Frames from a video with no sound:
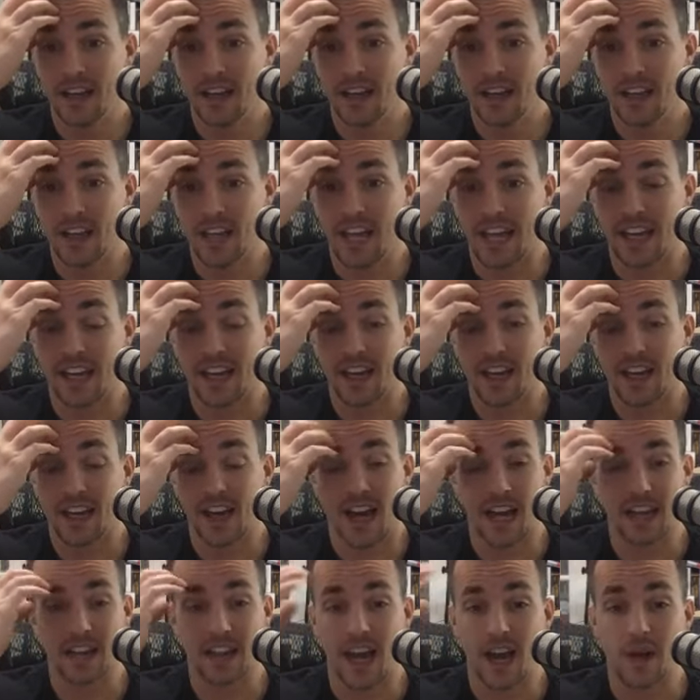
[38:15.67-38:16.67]
like
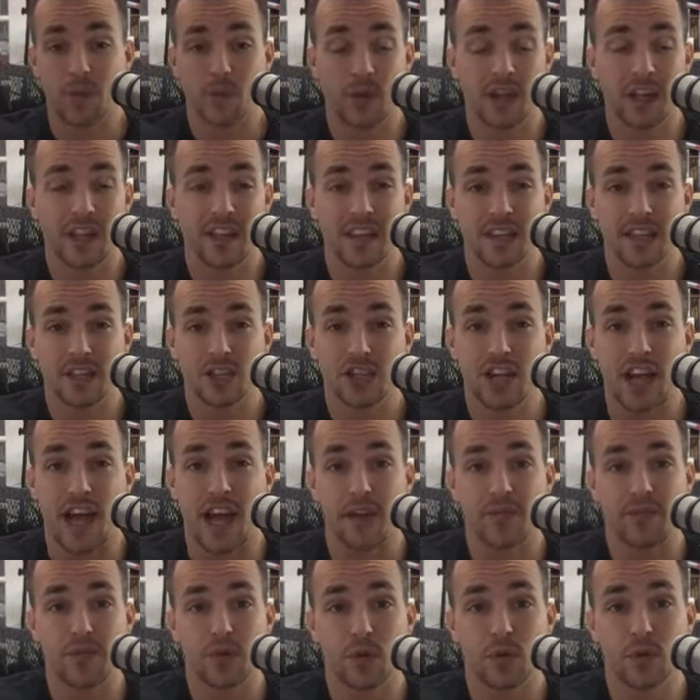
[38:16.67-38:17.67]
I really think
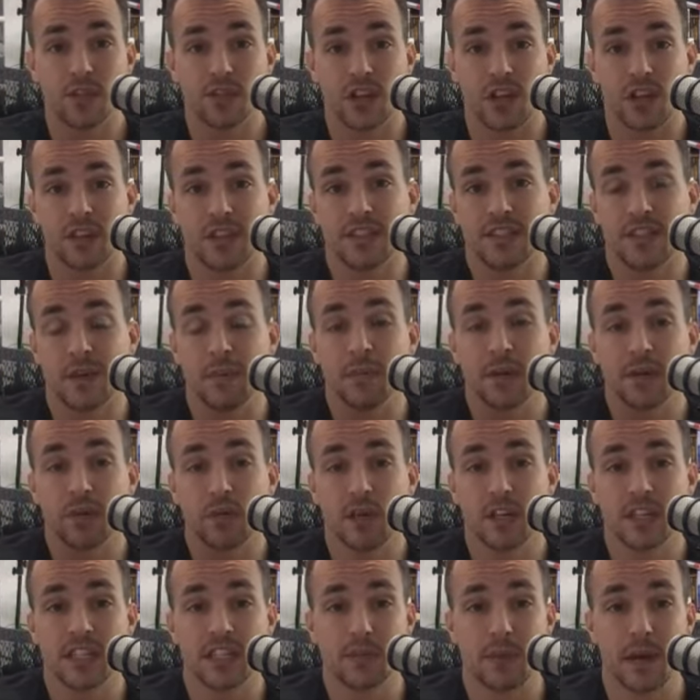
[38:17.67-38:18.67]
Chatfuel is onto something
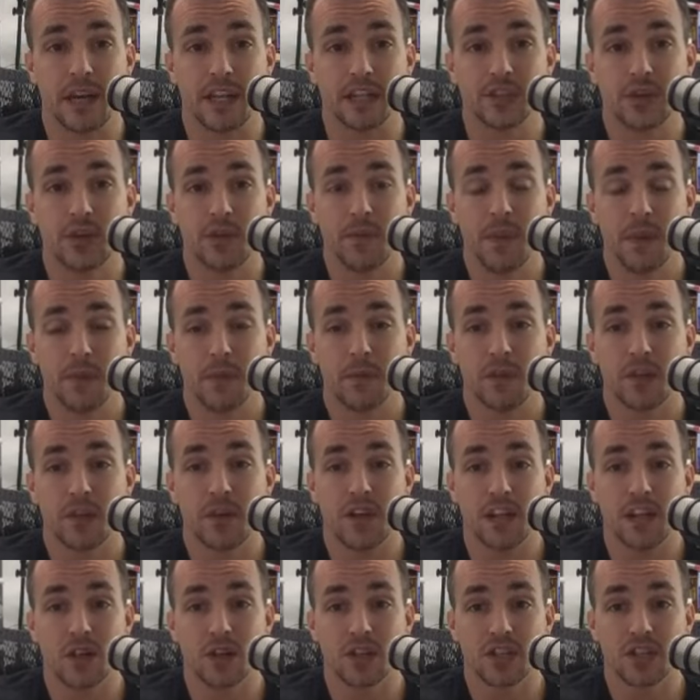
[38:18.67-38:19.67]
really special, but
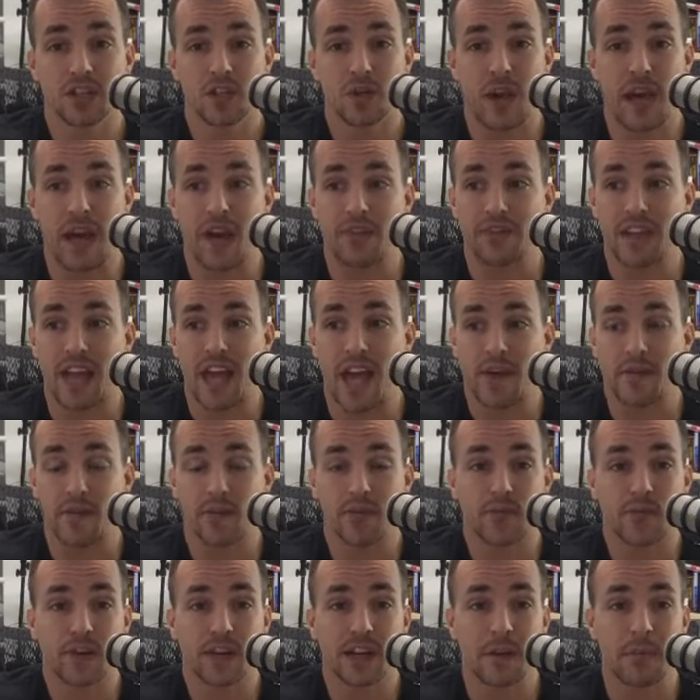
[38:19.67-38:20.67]
it looks like you have to have a
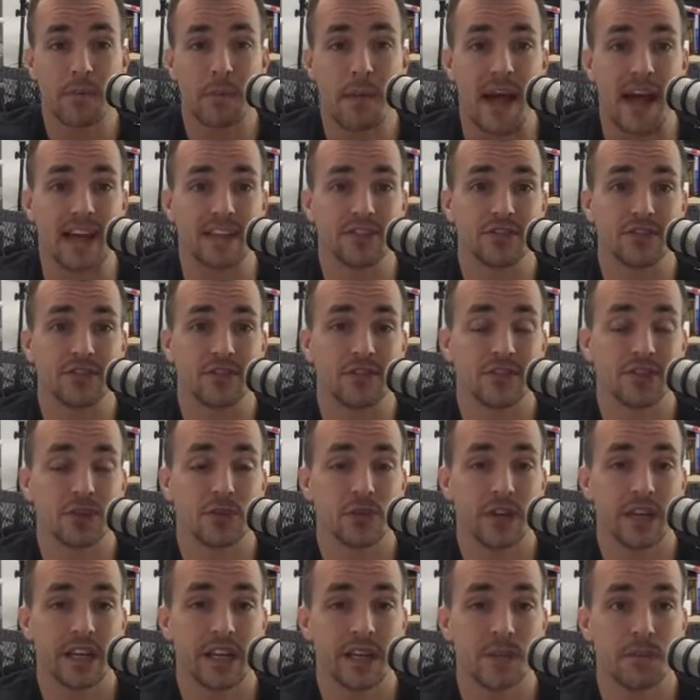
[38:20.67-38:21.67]
freaking master's
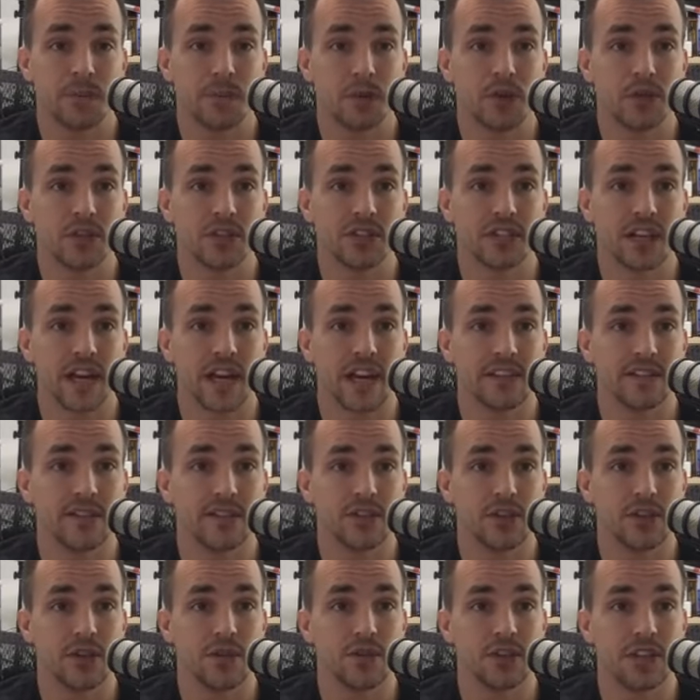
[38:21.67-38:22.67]
degree in computer science
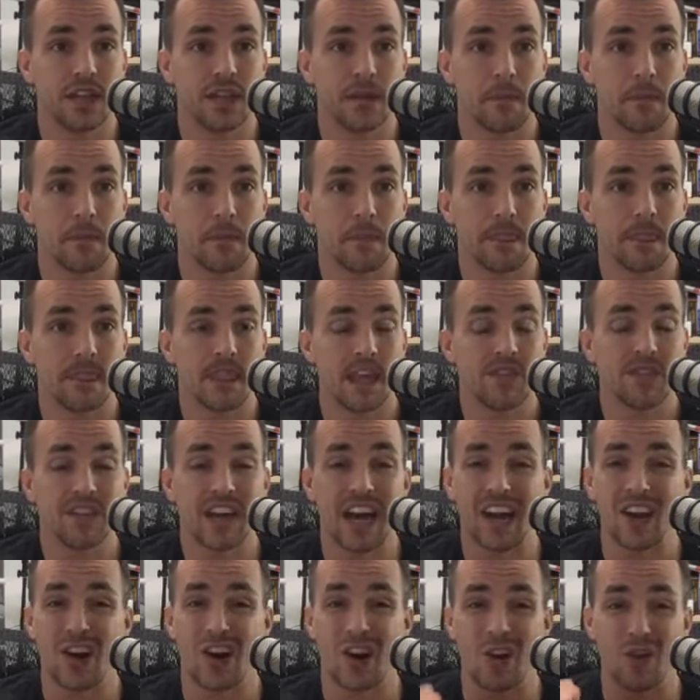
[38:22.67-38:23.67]
to use it. They've
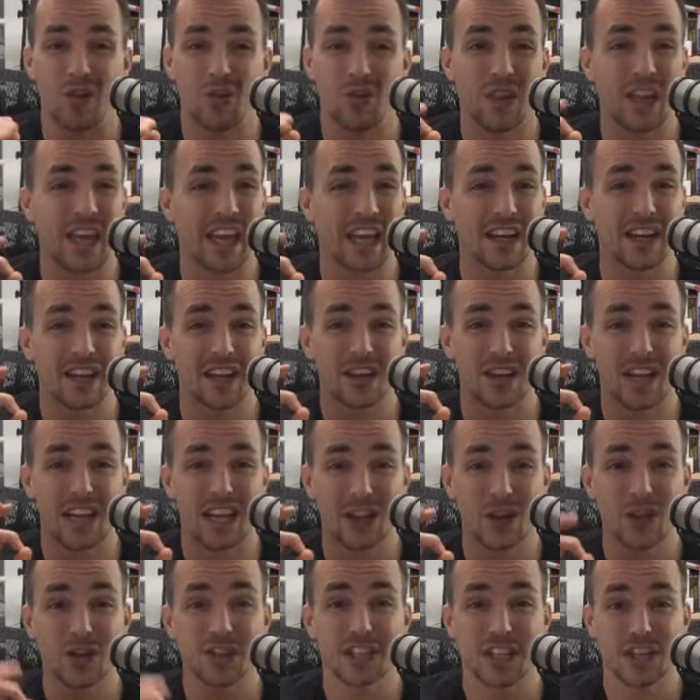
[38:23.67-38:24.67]
got
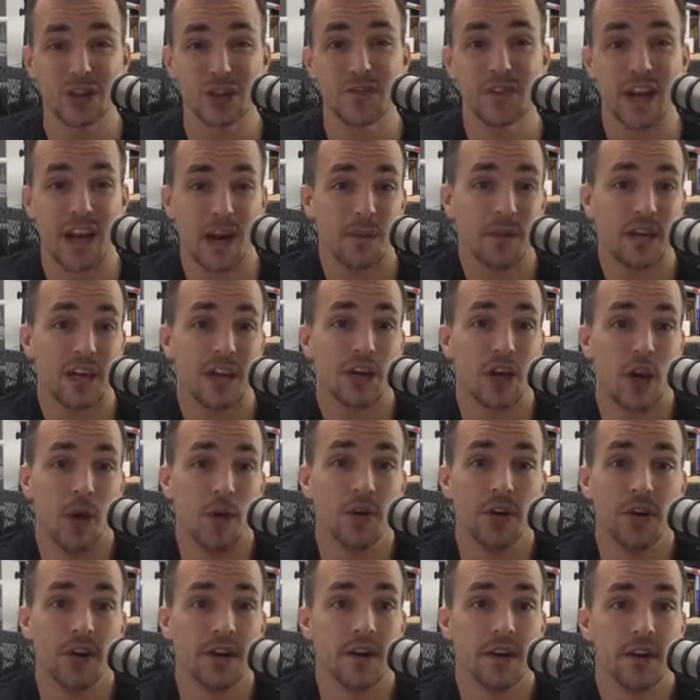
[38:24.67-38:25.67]
it looks like you've got to be a
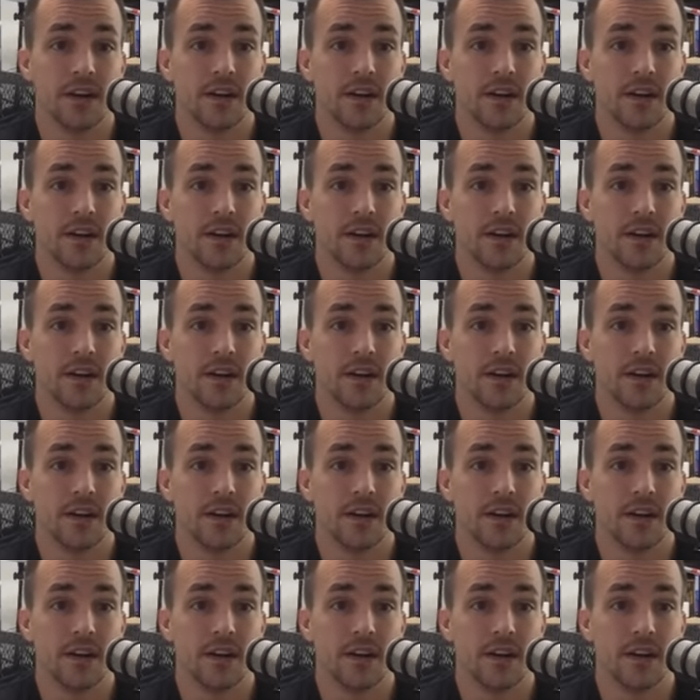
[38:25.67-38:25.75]
coder.